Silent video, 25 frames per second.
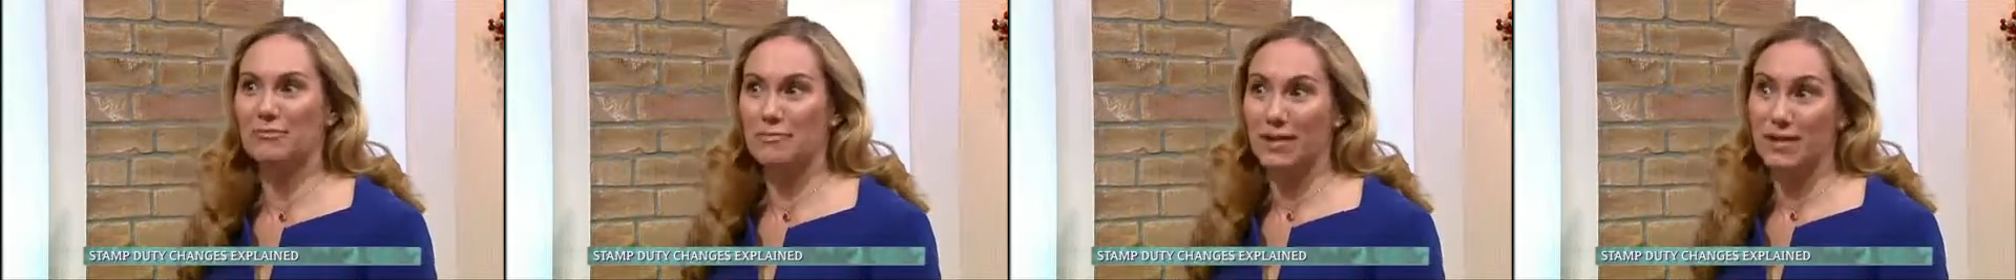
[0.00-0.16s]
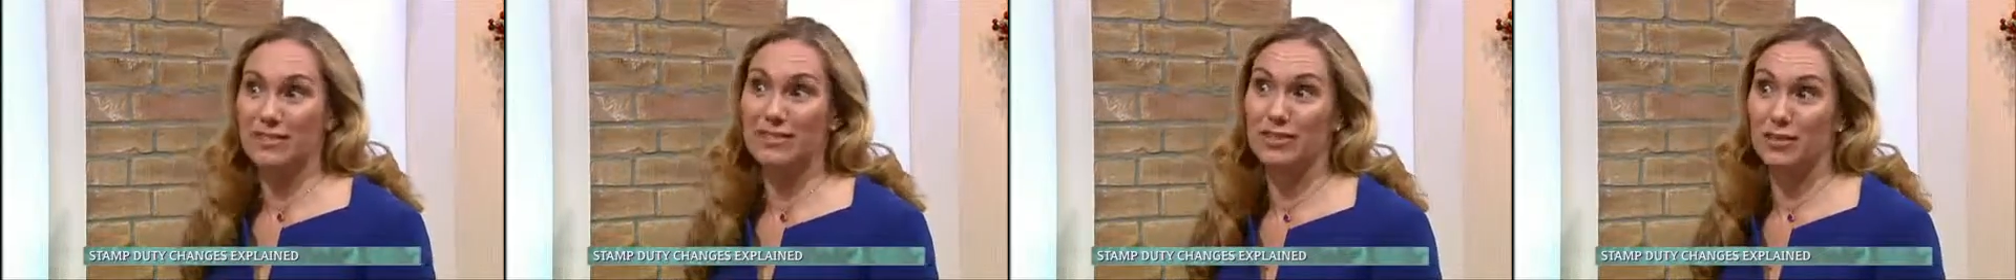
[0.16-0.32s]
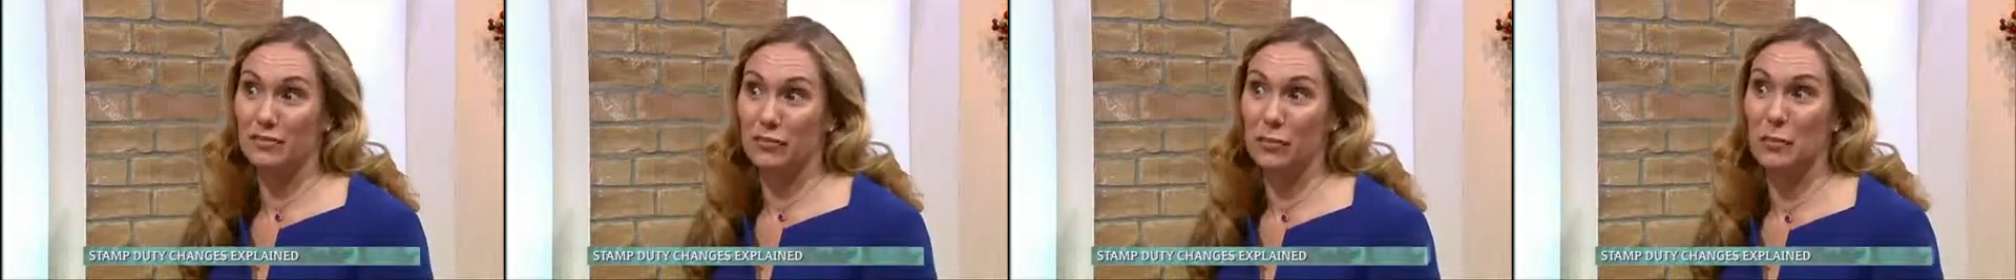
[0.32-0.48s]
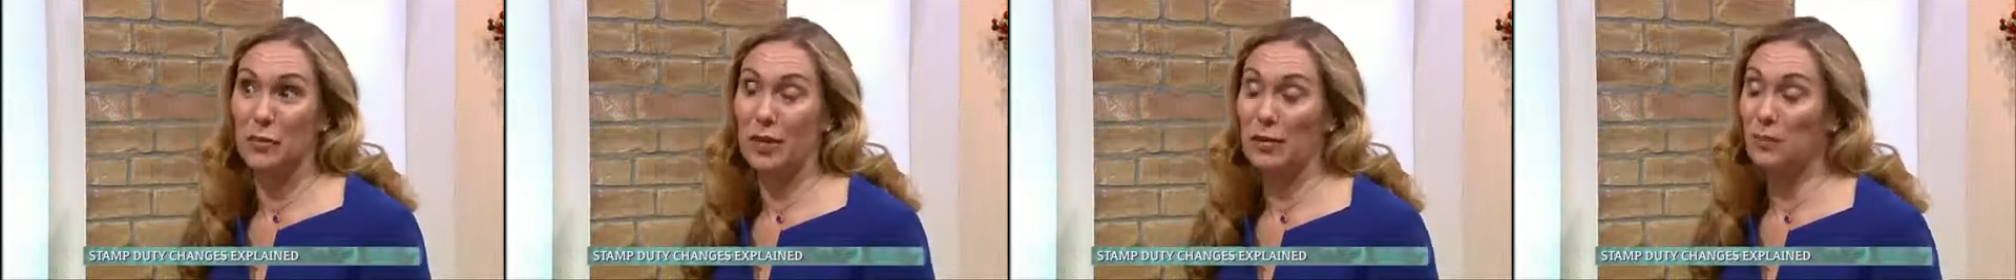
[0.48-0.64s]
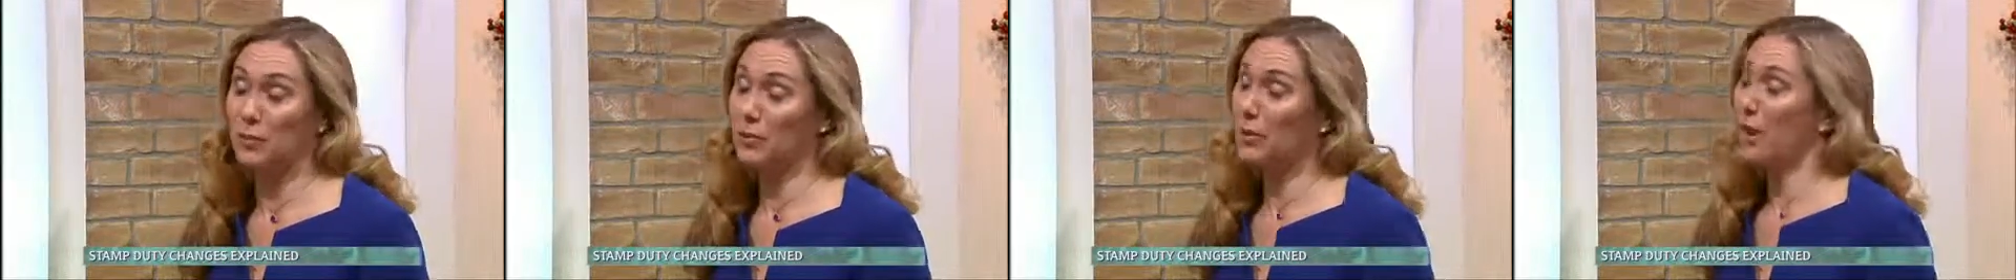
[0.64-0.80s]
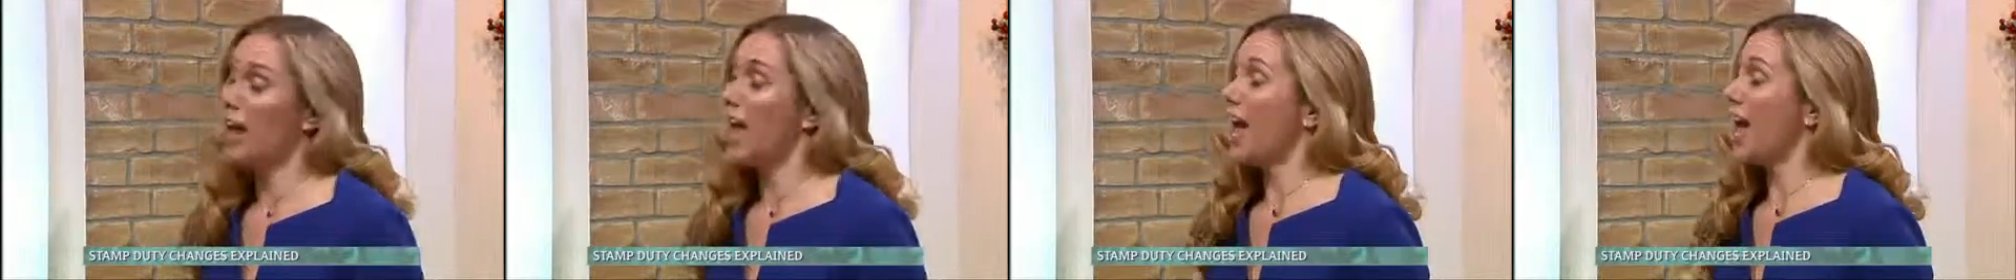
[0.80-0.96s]
message for
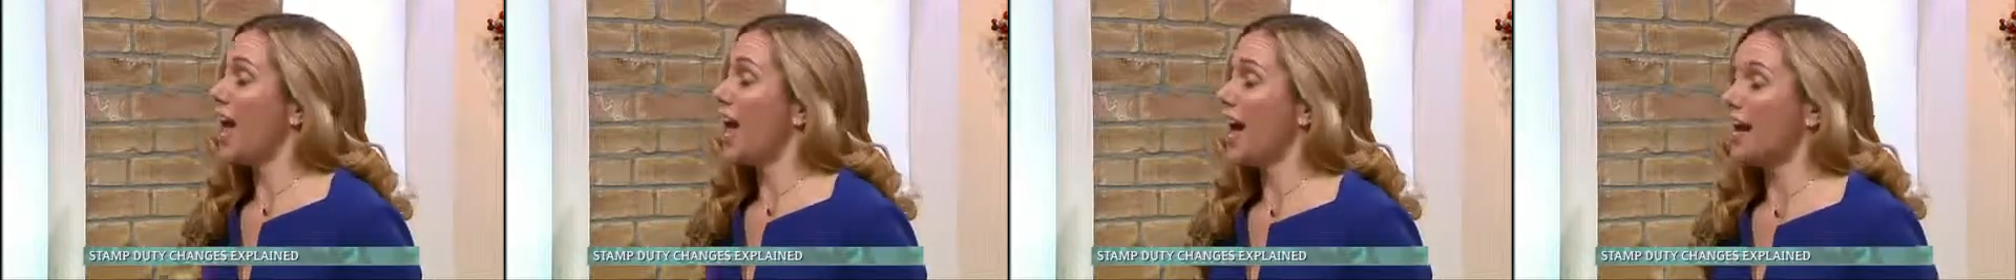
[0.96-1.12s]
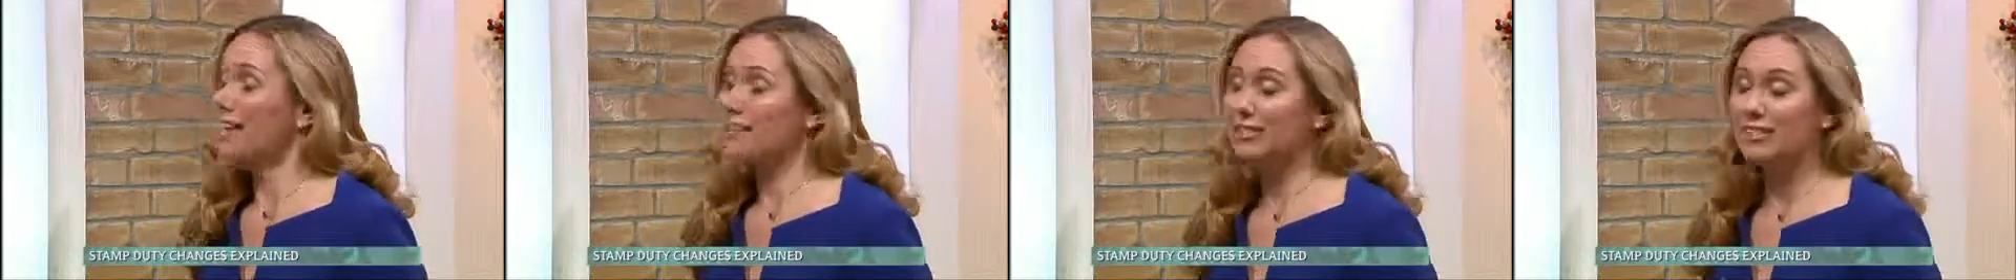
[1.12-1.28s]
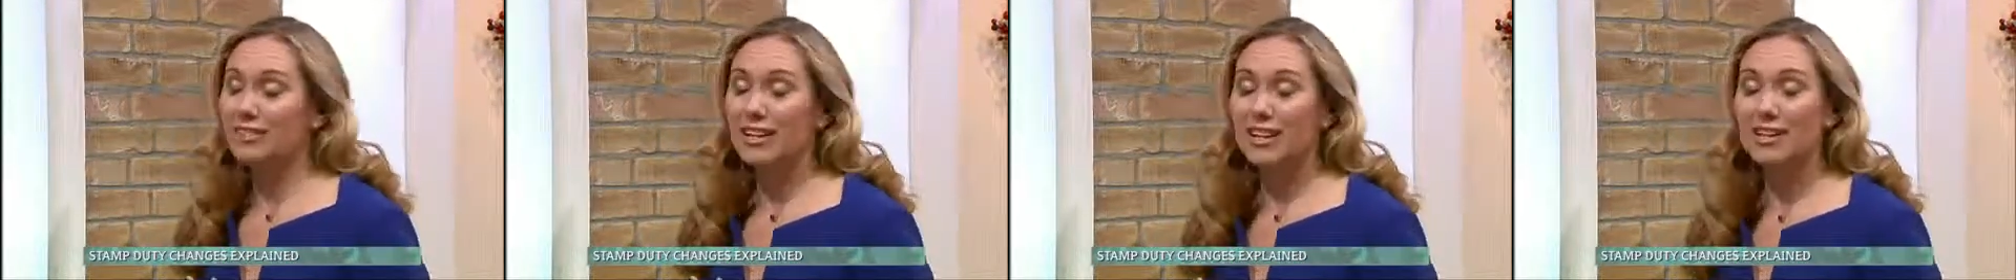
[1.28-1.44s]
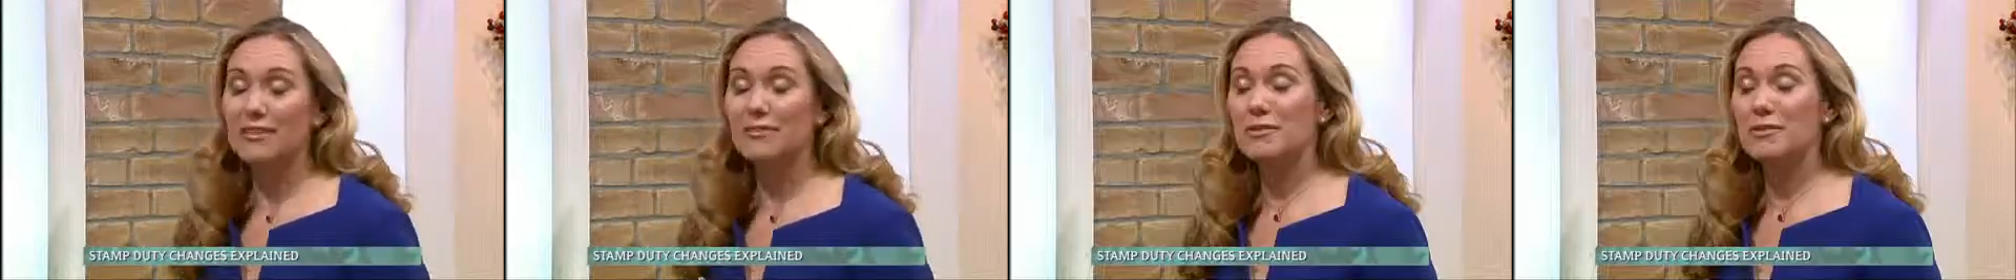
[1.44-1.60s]
people. And, you know,